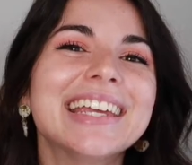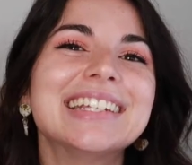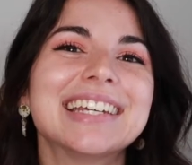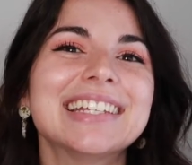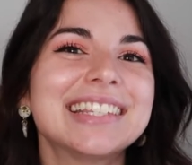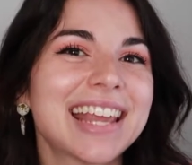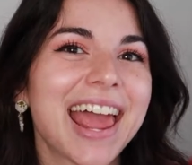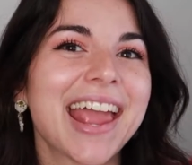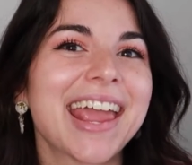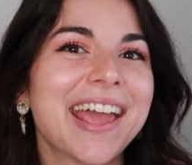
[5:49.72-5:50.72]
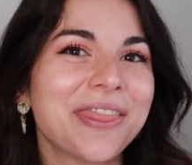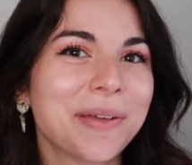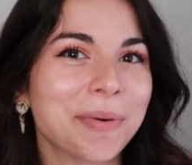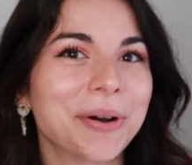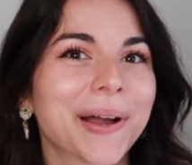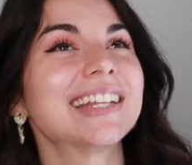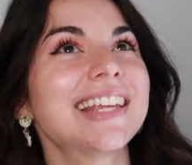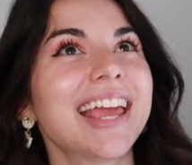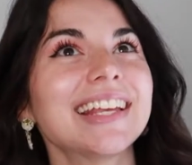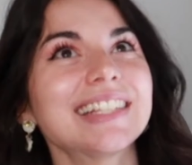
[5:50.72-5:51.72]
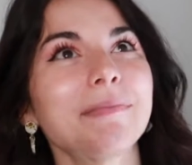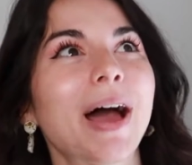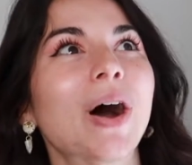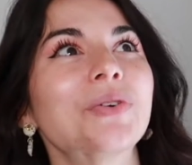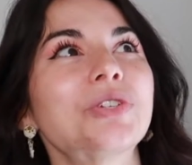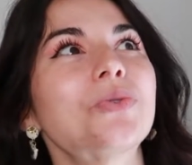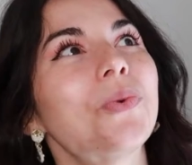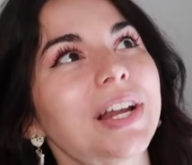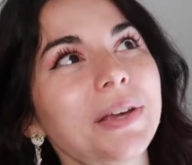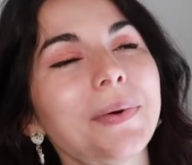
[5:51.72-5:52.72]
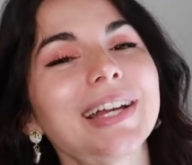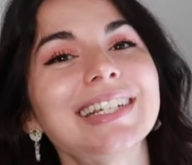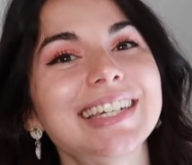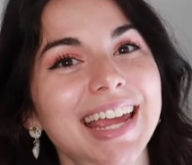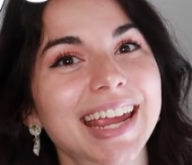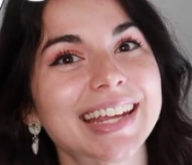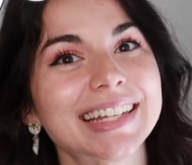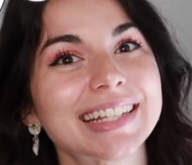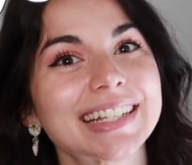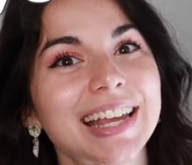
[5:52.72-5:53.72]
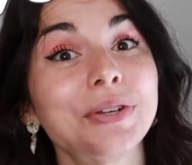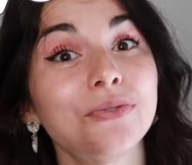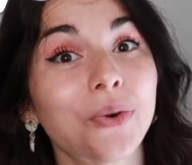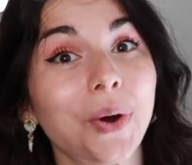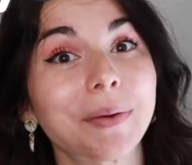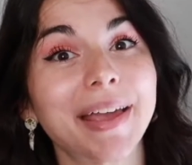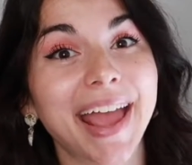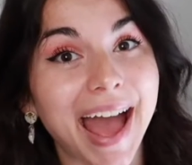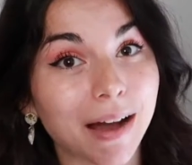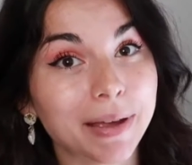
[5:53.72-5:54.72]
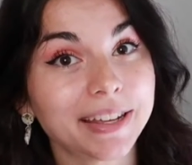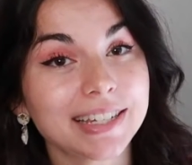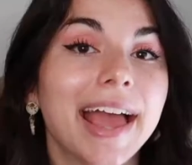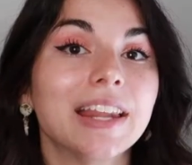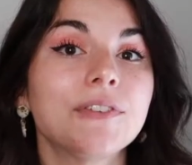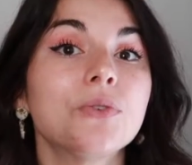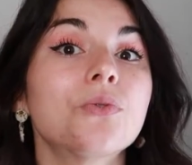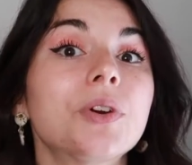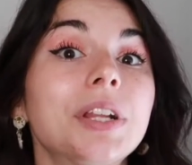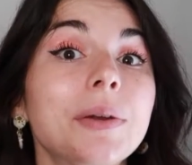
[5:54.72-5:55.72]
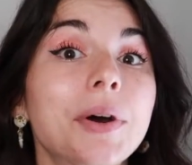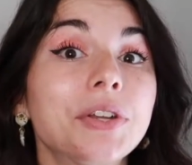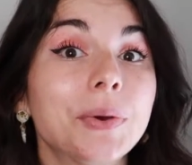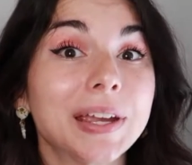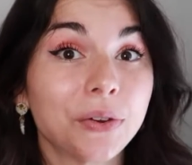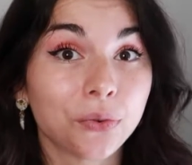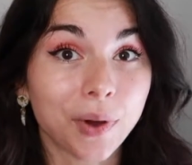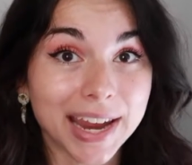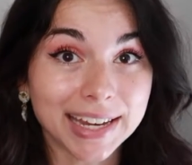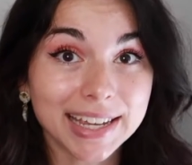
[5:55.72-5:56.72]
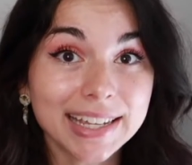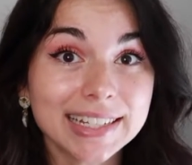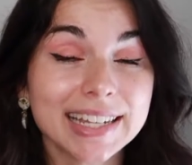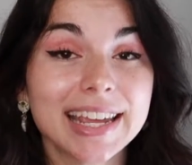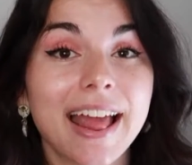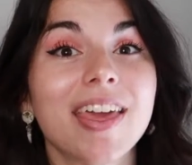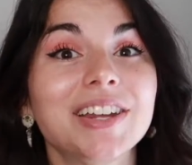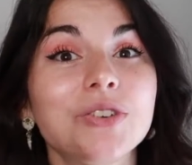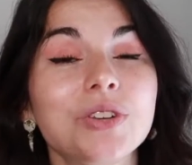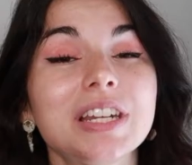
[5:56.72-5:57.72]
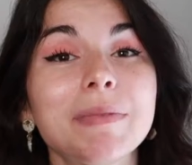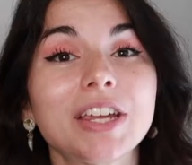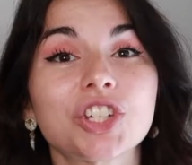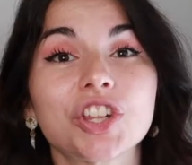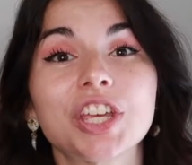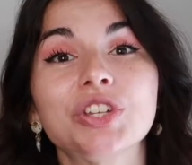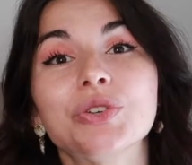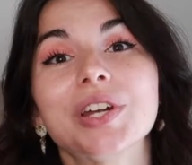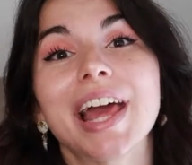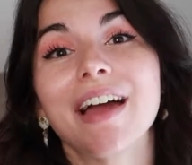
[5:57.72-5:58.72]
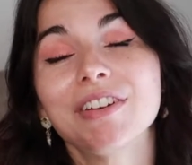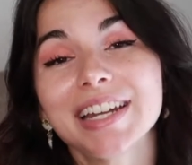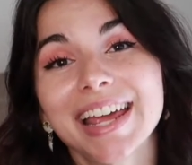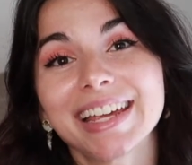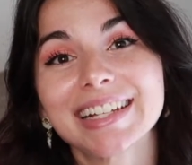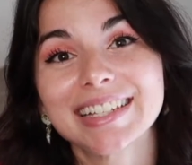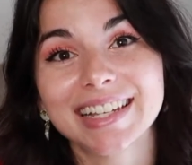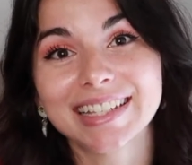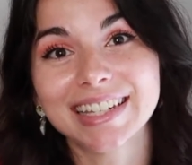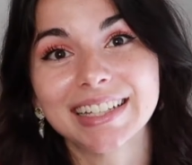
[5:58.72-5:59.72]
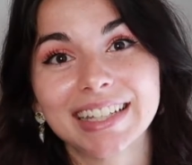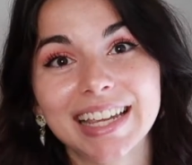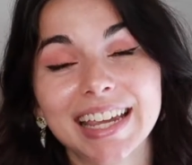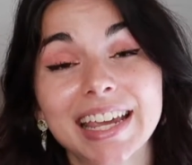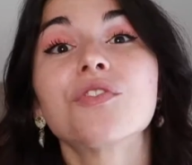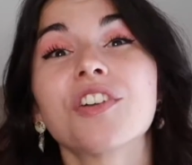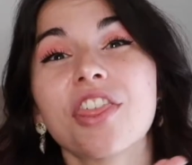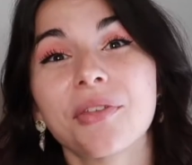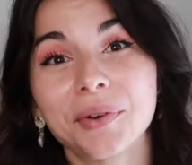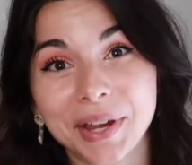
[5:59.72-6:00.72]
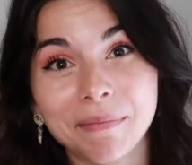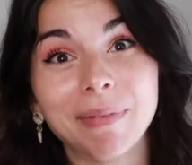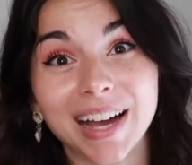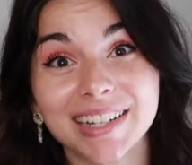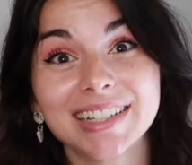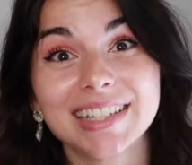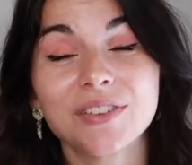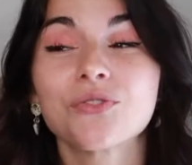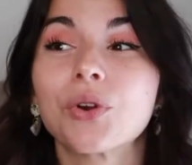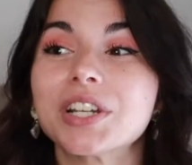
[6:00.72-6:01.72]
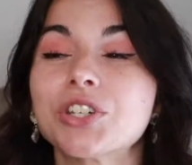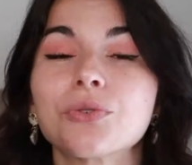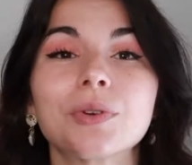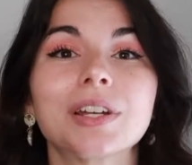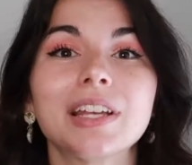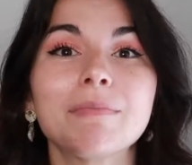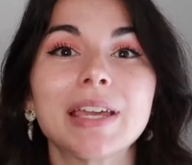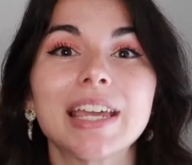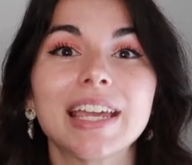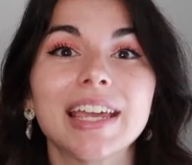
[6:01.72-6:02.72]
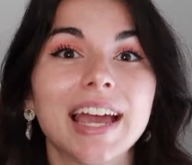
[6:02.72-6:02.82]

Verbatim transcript: He did say in the book, it takes about 21 days to form a habit. And if you really want to ingrain it, then you need to make sure that you do it every day consistently for three months for it to really be